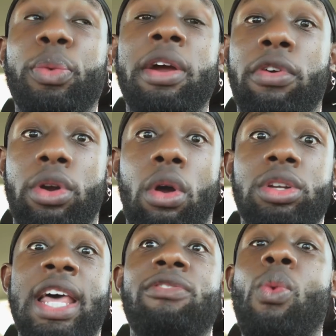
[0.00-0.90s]
of her
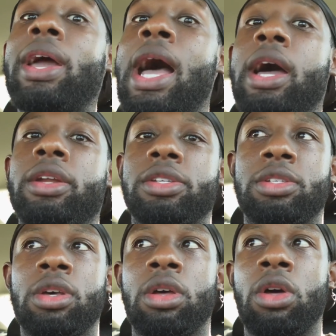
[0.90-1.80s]
daughters have white
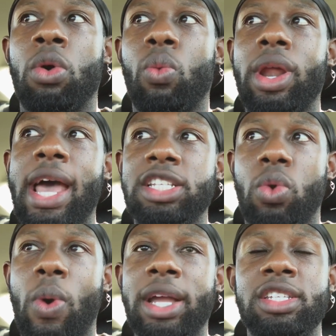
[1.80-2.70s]
Hondas. One has
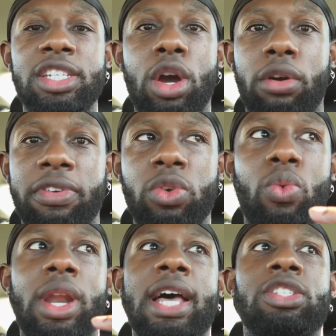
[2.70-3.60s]
a white
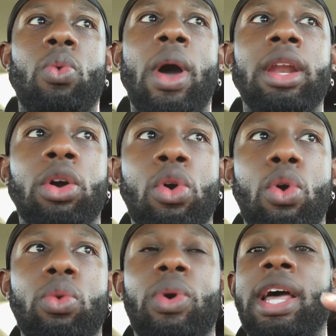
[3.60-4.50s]
CRV, one has a white
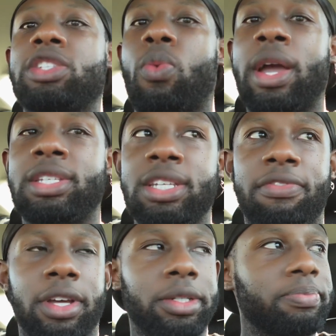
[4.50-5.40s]
Accord, one has a white
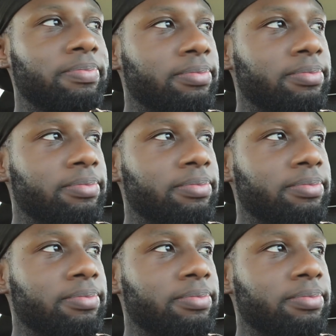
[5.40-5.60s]
Civic.